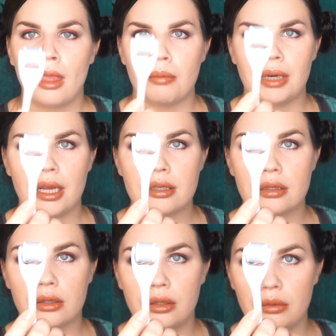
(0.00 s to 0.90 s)
but it has
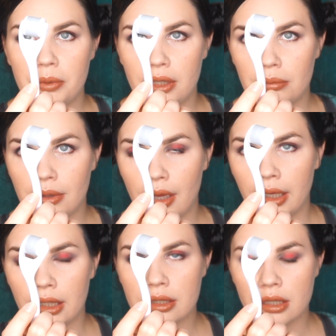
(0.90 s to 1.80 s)
little bitty
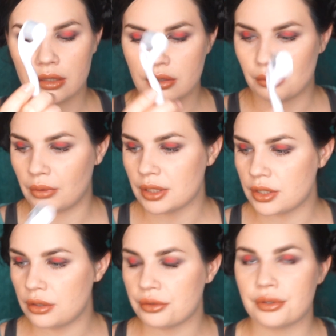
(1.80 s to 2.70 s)
blades. And so once
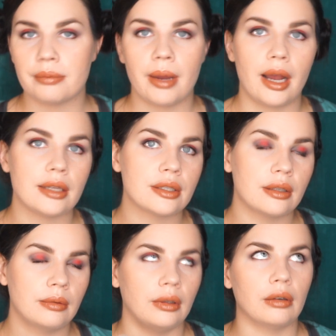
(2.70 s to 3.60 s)
you use the
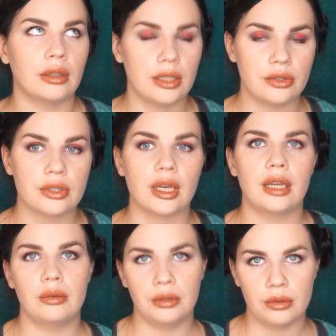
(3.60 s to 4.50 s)
mask, you know, cleanse your
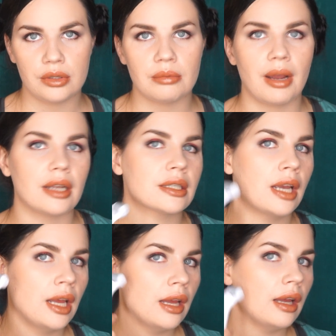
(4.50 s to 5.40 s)
skin, use the mask,
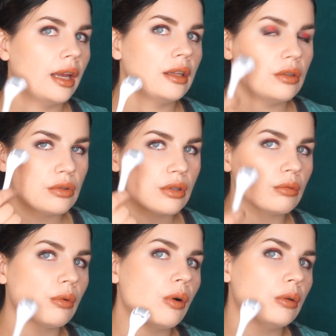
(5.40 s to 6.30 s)
and use the
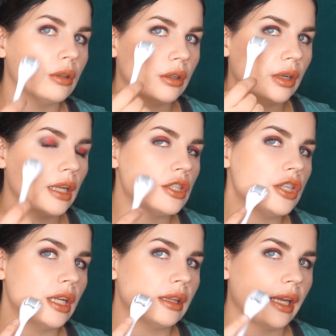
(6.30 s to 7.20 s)
roller and
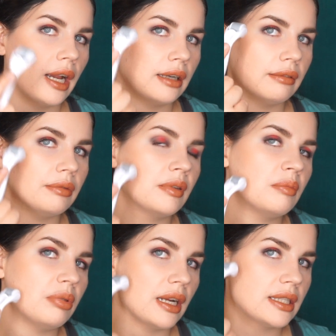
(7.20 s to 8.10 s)
gently kind of
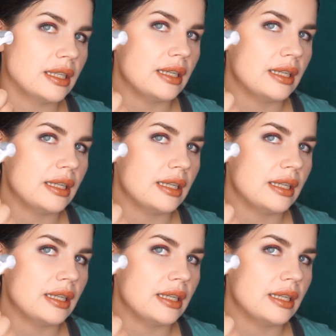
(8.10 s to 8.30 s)
press it